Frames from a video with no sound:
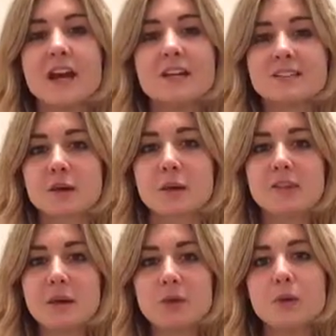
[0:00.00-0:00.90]
So
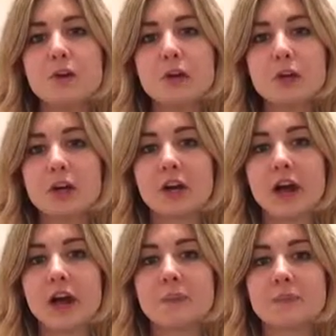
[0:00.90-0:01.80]
then we would look at
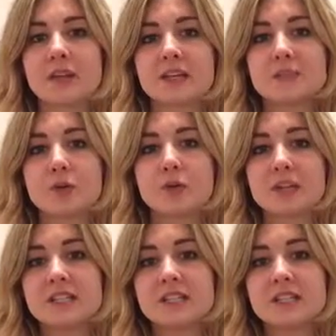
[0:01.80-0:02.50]
exploring